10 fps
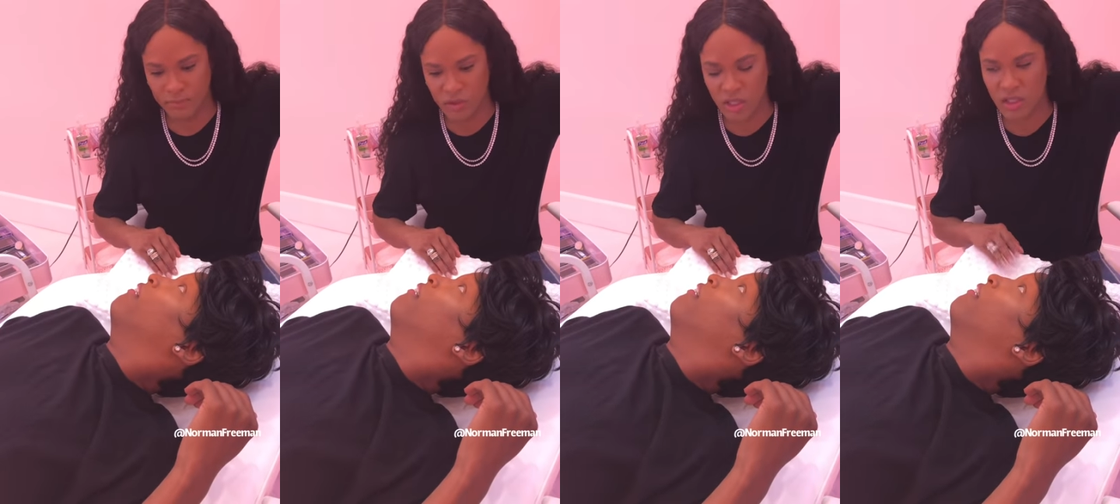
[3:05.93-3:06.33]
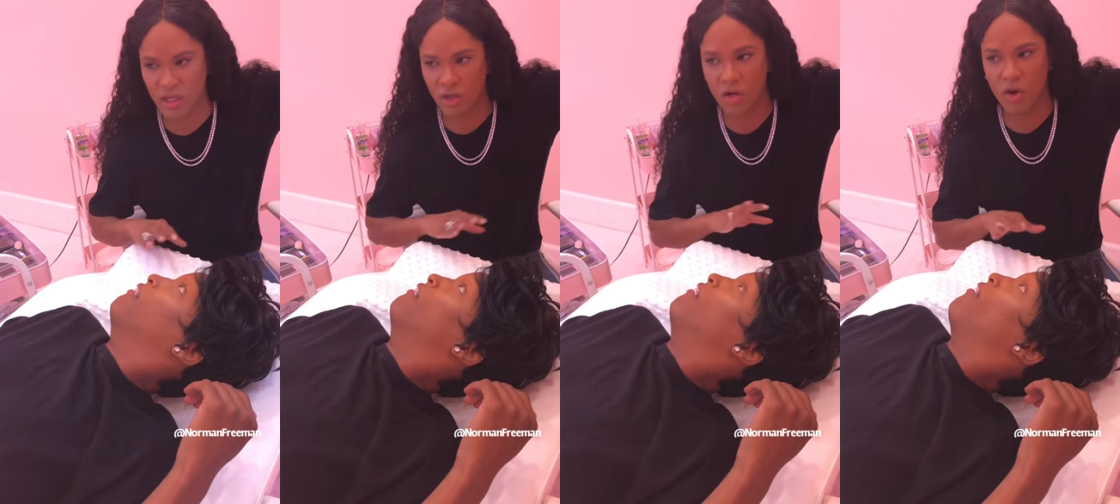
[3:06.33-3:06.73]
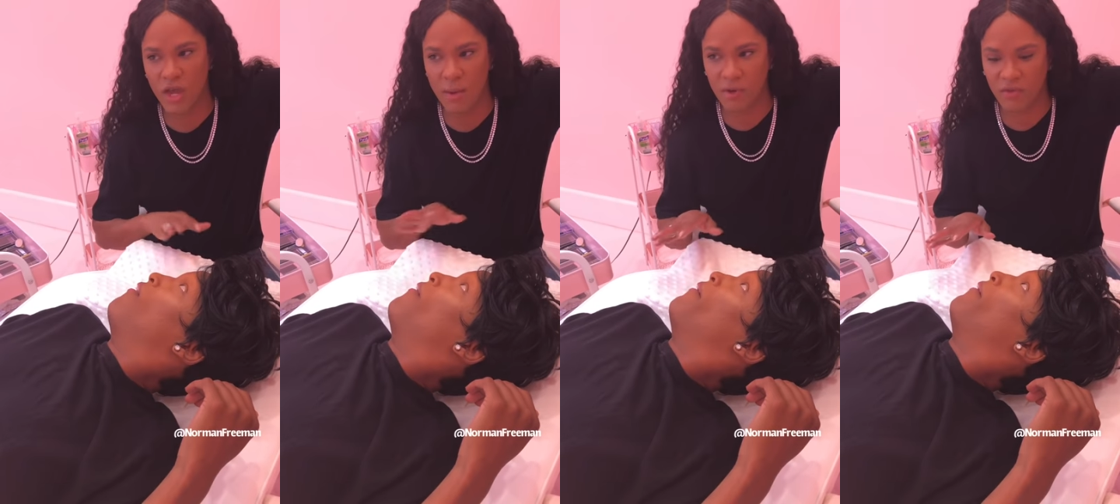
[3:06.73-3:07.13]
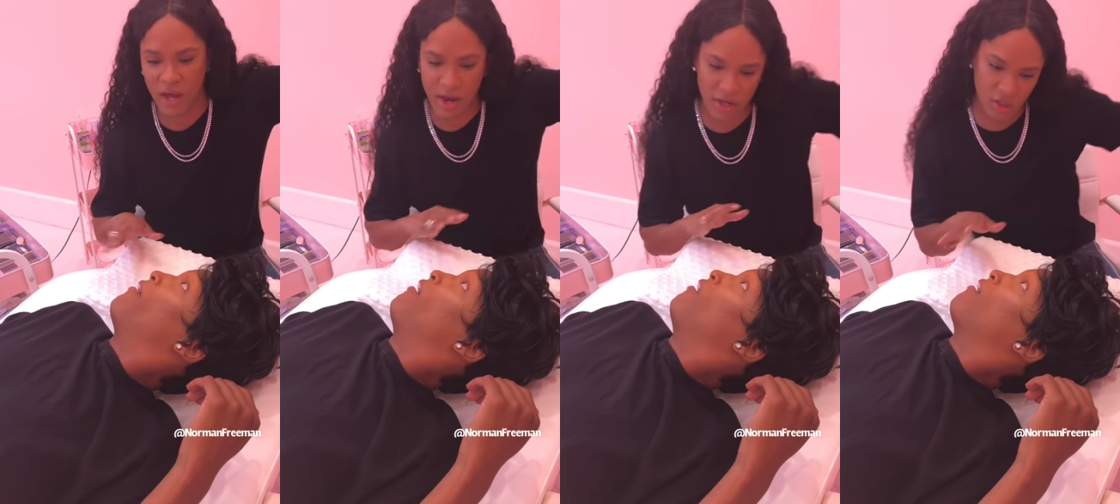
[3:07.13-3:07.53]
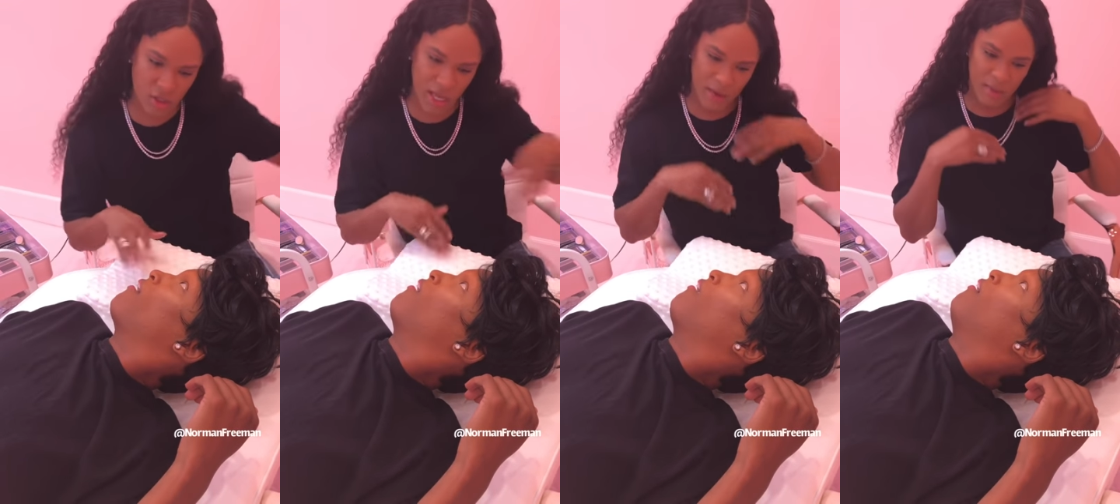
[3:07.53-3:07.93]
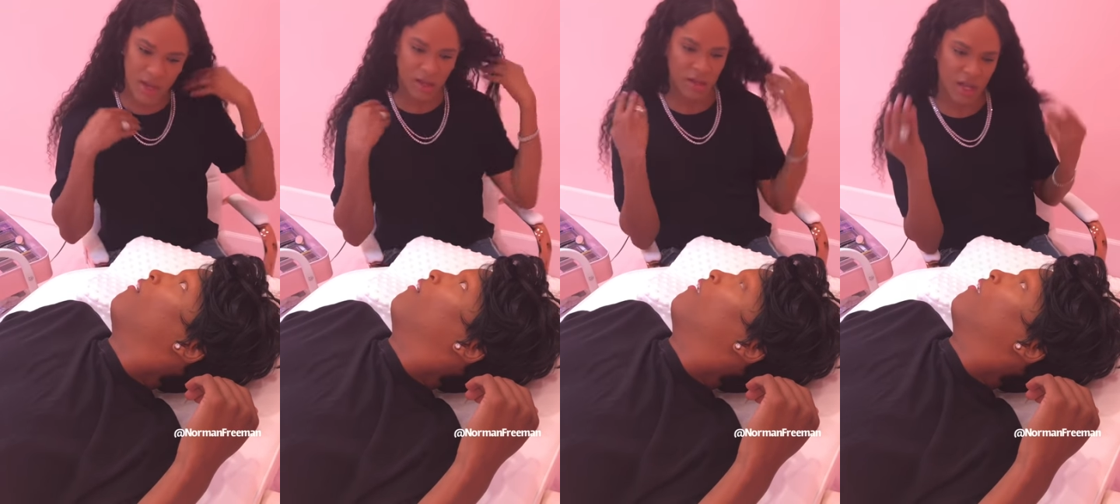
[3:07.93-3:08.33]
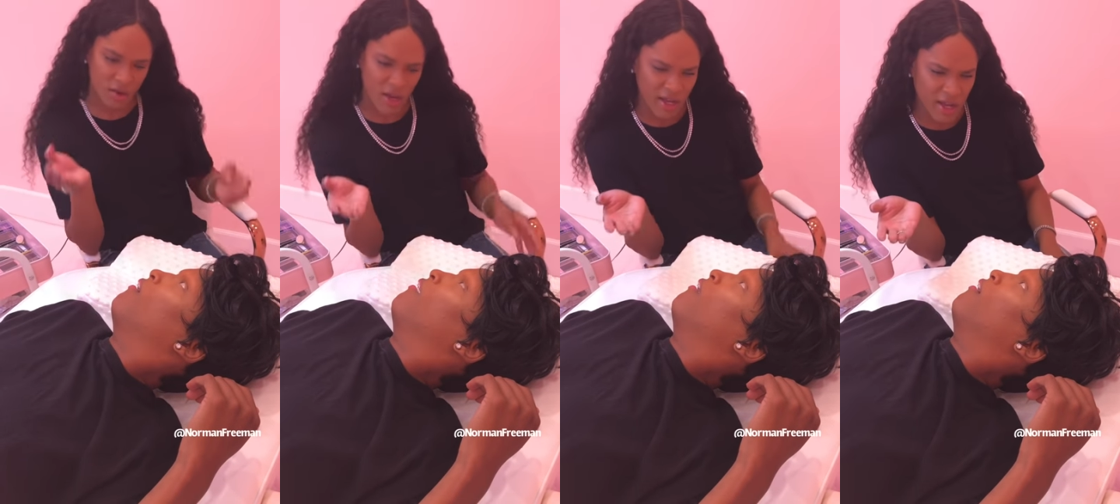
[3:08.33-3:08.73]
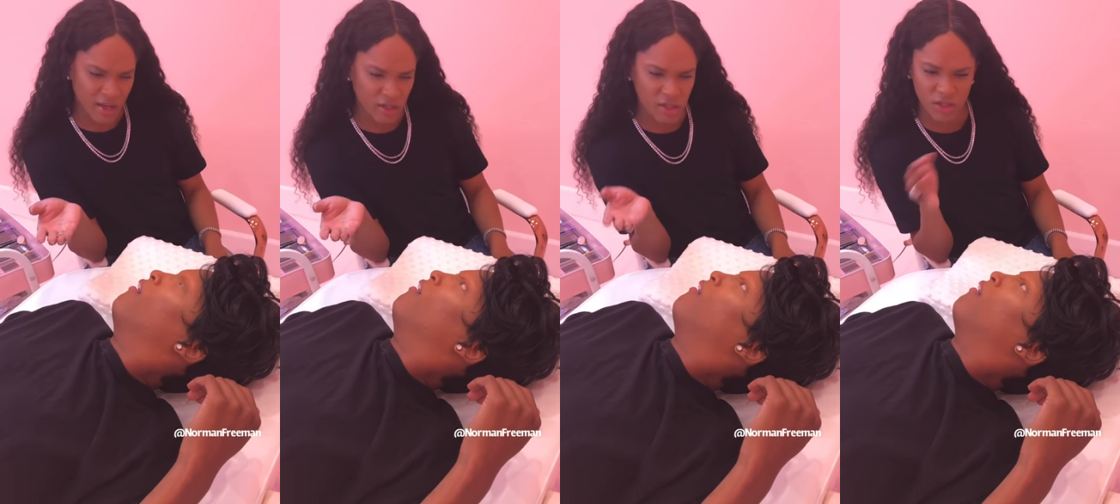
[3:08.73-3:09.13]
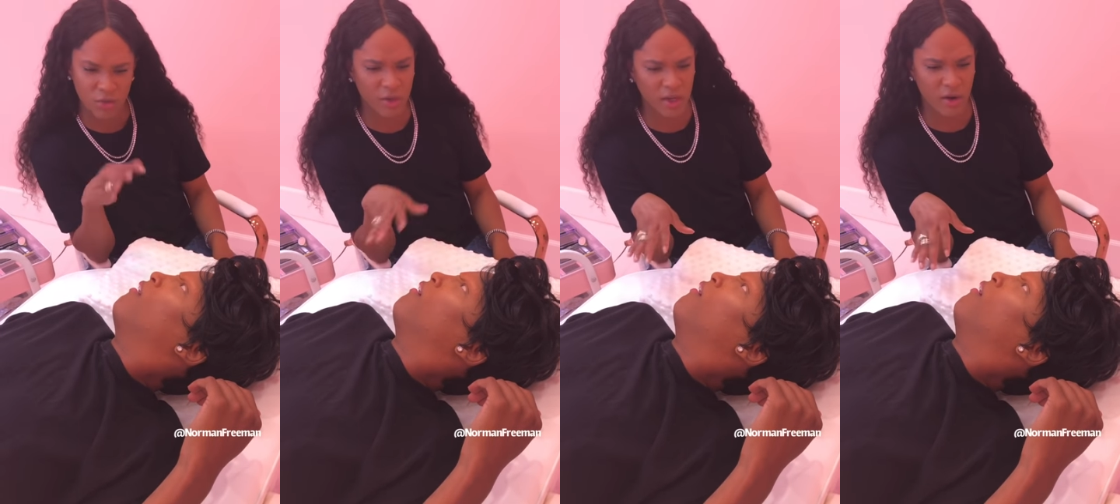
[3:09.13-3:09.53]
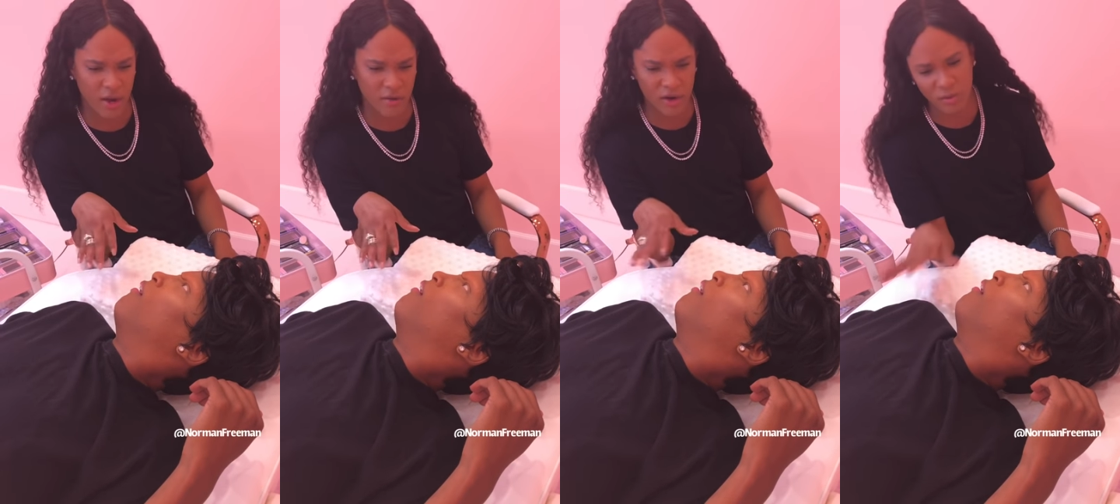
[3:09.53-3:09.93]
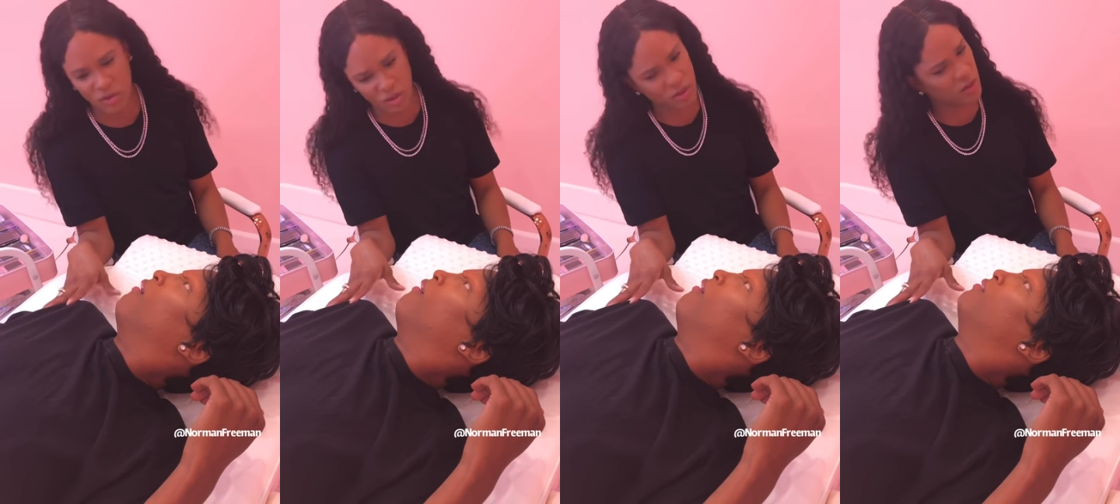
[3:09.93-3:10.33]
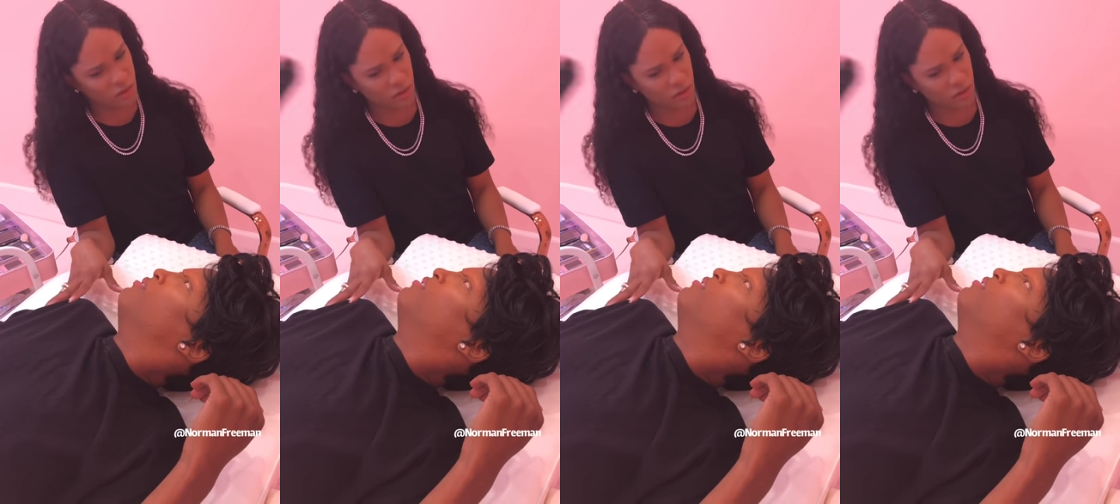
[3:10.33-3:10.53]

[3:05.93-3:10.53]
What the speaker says: Just to, you know, camouflage, like make it look like you got lashes because you really don't have none. I'm just going to tell you.